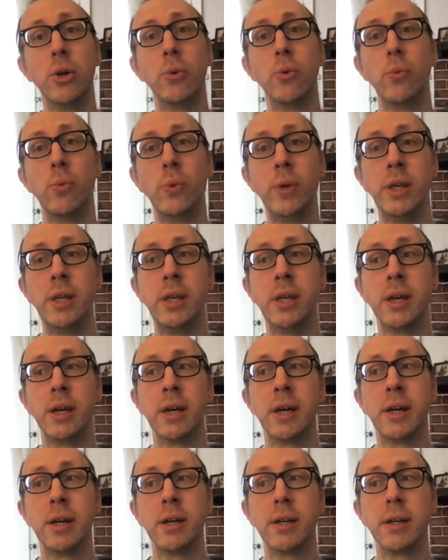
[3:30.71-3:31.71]

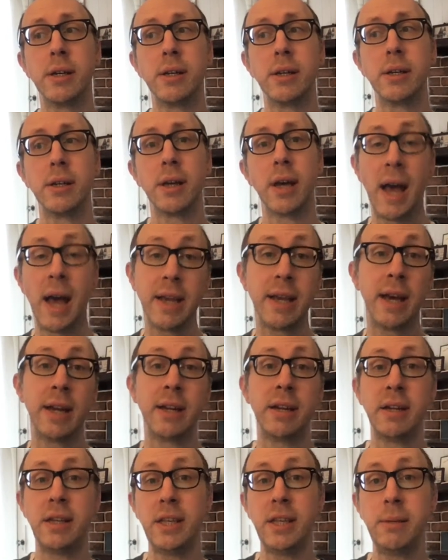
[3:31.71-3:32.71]
I got
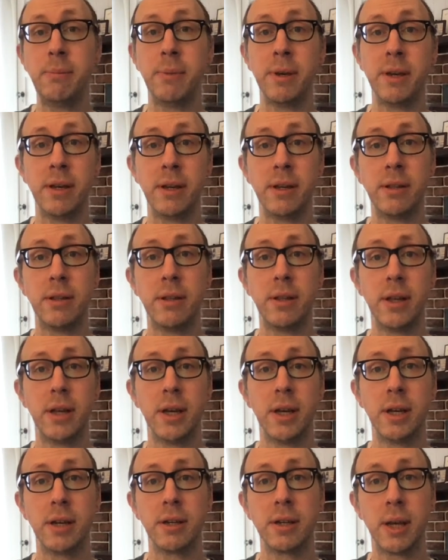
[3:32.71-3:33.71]
an email
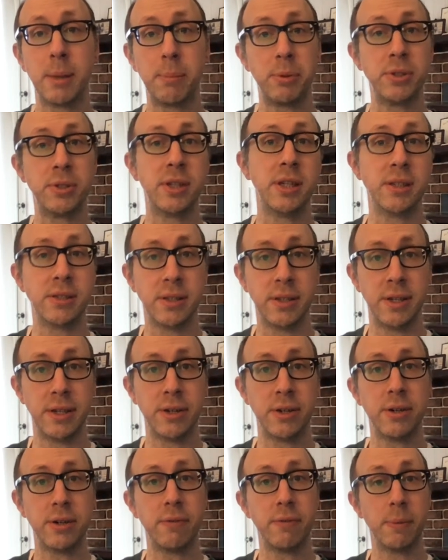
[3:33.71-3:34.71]
a couple days
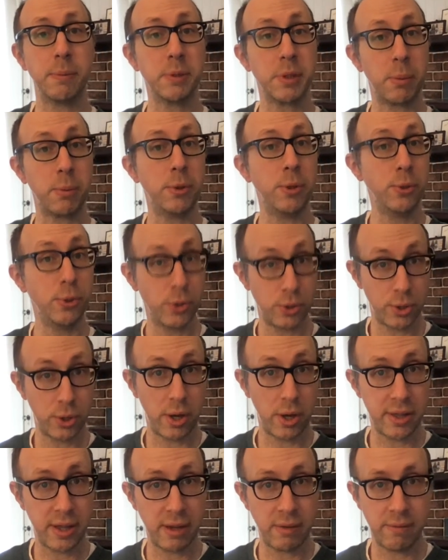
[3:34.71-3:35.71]
later from someone who saw
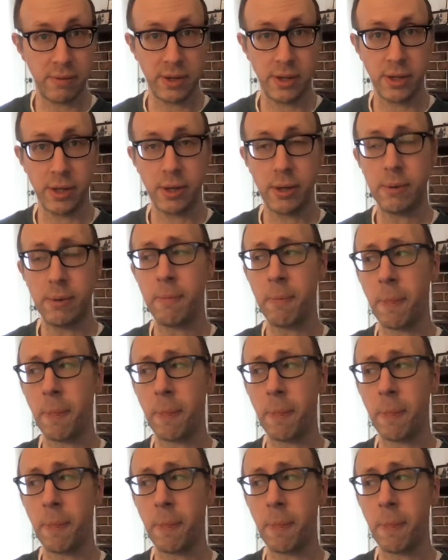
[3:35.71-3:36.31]
that video